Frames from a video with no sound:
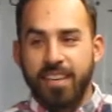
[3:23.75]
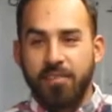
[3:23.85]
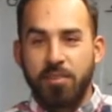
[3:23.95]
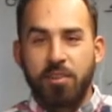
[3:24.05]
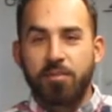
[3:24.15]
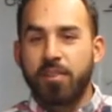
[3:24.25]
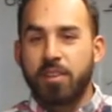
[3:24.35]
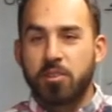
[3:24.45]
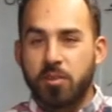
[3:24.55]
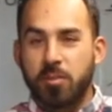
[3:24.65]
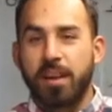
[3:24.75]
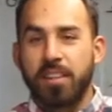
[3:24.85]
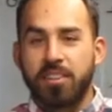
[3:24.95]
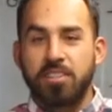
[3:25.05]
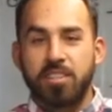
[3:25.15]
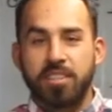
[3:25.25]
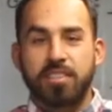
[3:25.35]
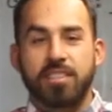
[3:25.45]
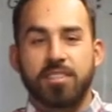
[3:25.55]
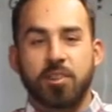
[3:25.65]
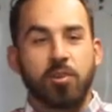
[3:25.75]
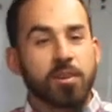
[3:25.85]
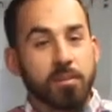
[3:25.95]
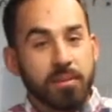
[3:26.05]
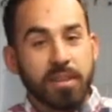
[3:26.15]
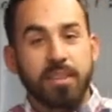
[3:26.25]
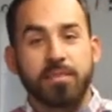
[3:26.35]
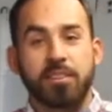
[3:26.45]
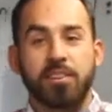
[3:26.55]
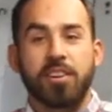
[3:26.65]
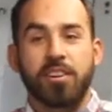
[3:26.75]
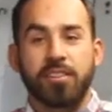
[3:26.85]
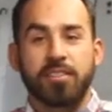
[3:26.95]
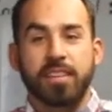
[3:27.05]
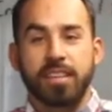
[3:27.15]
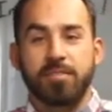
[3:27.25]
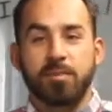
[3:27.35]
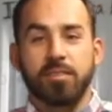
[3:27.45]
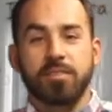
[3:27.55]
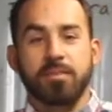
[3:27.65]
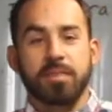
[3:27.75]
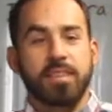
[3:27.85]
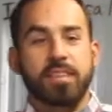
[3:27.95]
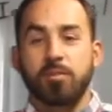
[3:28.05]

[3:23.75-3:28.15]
If you confess with your mouth that Jesus is Lord and believe in your heart that He rose from the dead,